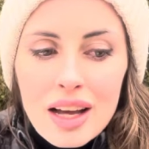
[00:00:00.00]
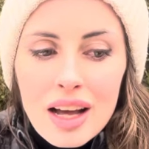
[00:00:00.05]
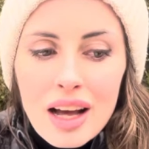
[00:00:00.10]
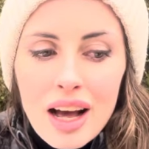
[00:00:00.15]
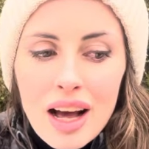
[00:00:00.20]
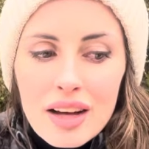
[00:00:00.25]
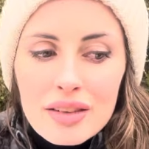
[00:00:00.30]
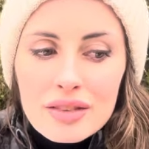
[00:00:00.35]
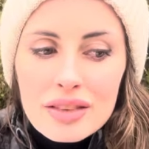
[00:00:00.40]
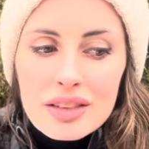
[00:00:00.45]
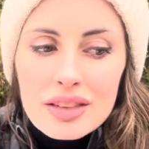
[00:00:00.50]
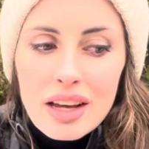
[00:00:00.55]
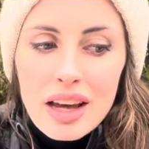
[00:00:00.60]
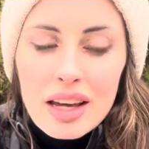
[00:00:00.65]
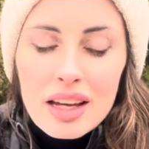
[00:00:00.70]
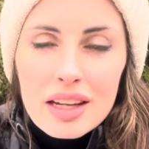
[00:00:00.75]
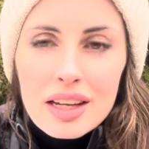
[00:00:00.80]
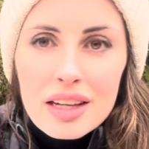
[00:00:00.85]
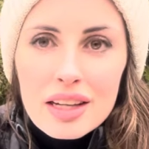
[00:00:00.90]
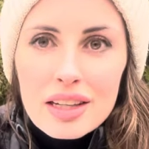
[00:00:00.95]
ever
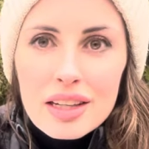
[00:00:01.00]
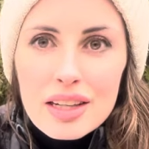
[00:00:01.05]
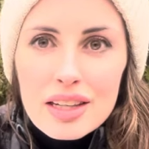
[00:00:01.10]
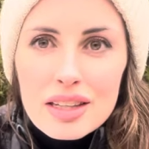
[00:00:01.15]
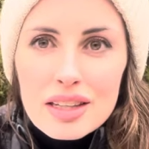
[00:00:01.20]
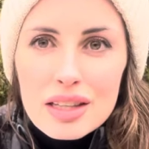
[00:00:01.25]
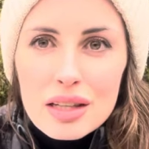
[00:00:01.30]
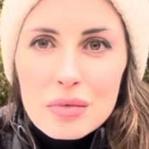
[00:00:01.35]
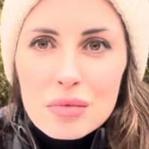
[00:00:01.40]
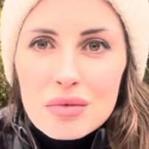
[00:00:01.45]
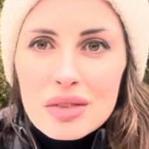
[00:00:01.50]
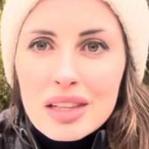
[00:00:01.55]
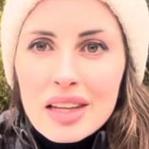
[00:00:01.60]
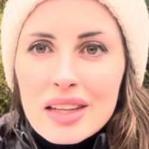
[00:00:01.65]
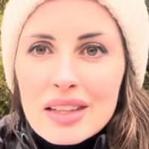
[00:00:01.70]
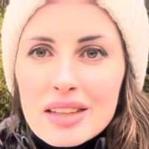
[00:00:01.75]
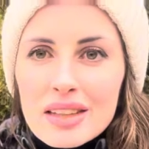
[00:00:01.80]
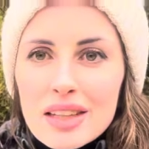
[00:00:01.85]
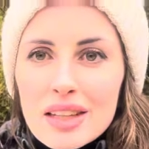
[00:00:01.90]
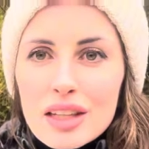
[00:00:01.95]
taken in some
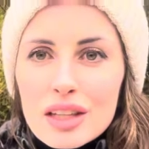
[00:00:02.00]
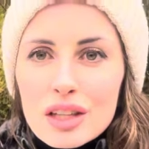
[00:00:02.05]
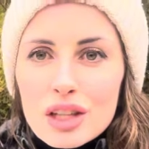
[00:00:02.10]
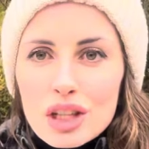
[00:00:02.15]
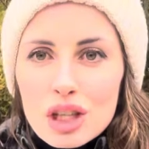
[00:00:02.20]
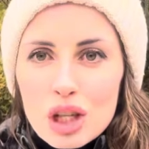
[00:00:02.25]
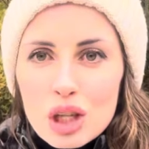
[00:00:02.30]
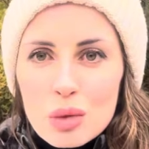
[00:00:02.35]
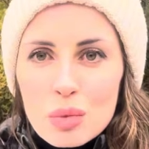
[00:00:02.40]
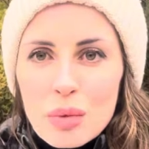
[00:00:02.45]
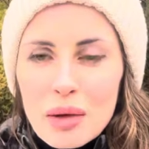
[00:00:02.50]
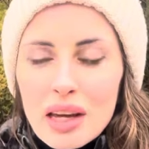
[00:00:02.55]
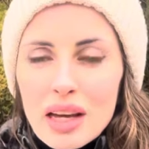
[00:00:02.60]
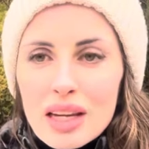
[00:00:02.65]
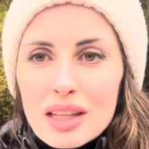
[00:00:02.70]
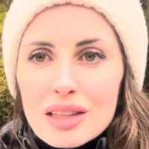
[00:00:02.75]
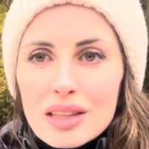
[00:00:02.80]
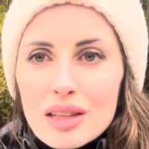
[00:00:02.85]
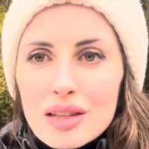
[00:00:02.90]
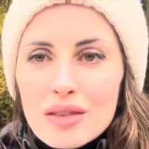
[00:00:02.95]
senses just
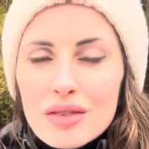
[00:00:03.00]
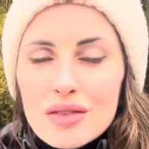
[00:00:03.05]
because of